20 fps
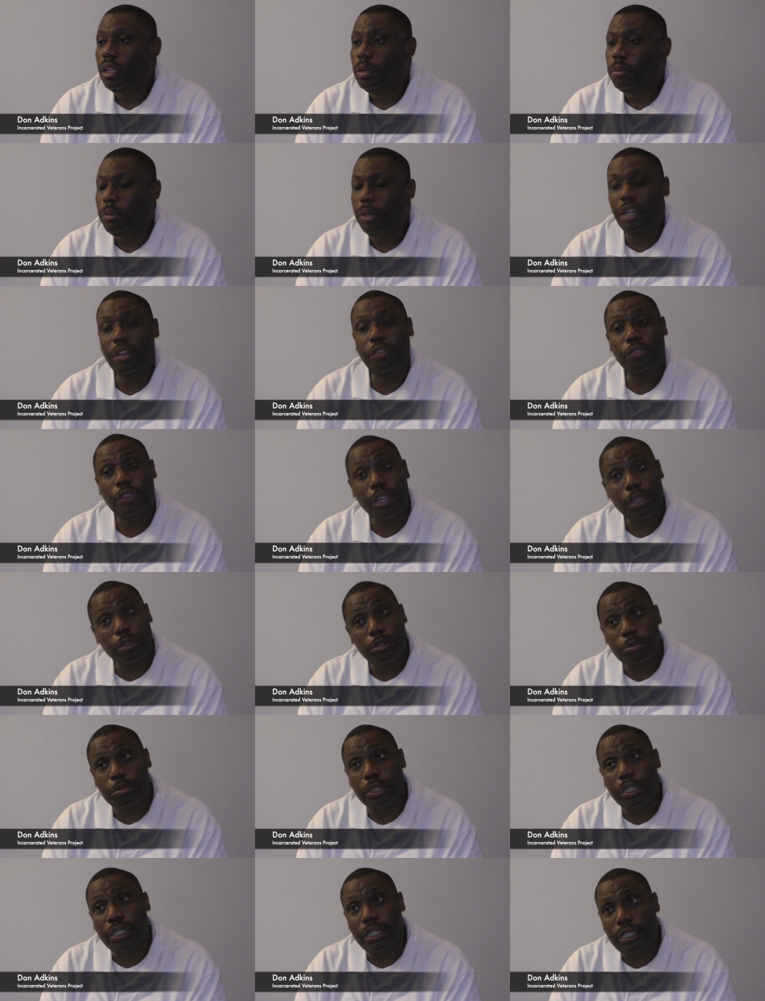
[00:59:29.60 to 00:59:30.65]
Matter of fact, it was
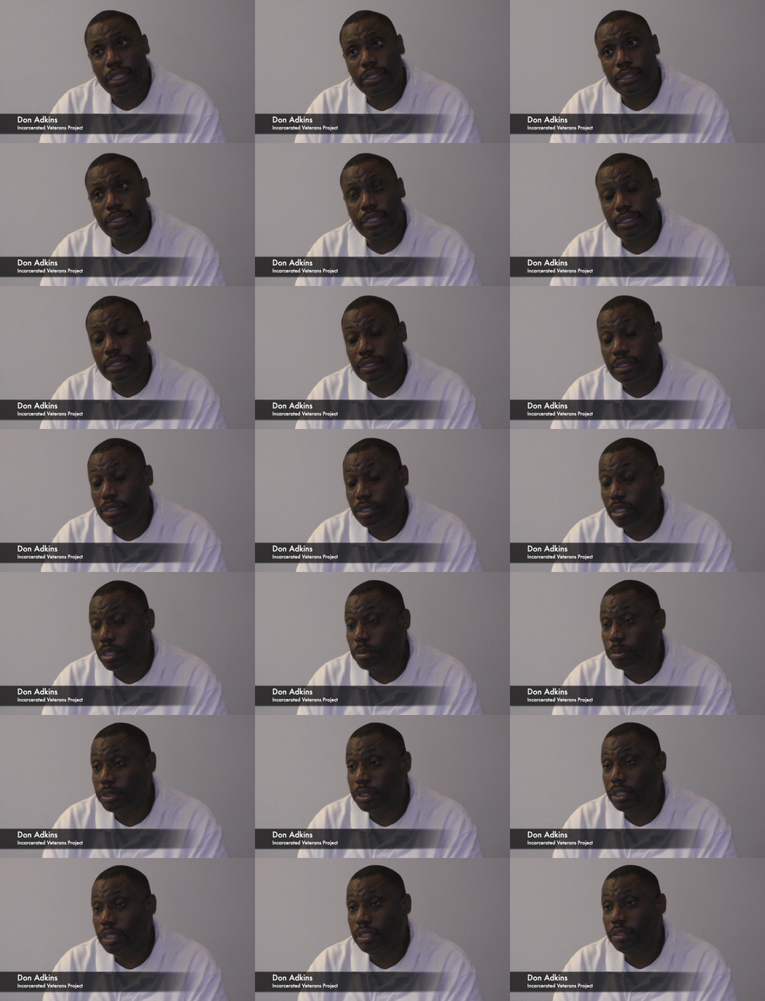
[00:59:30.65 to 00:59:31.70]
my cousin. I said, look, I'm
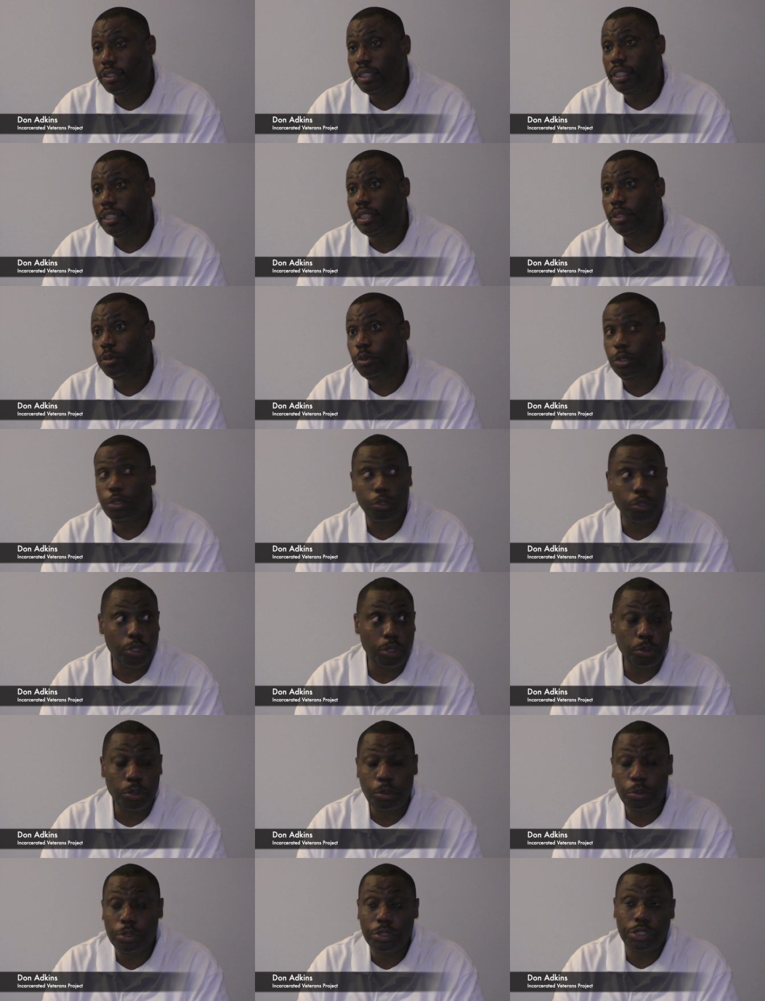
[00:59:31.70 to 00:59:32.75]
going to tell you right now, we grew up,
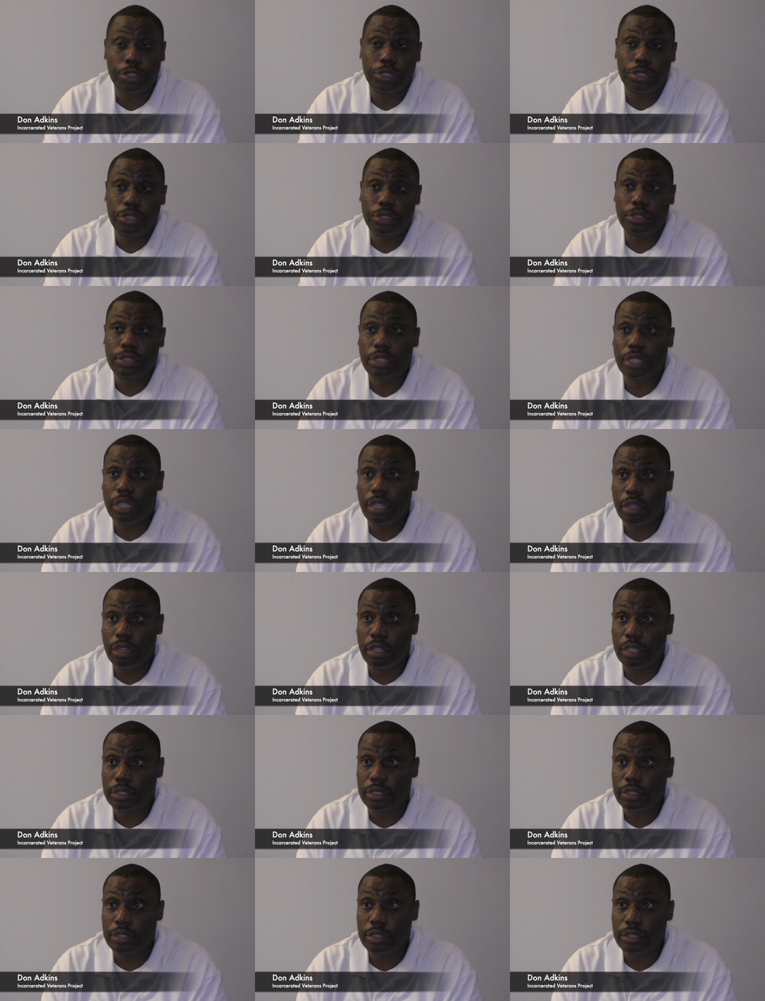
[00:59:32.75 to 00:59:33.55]
we went to church together.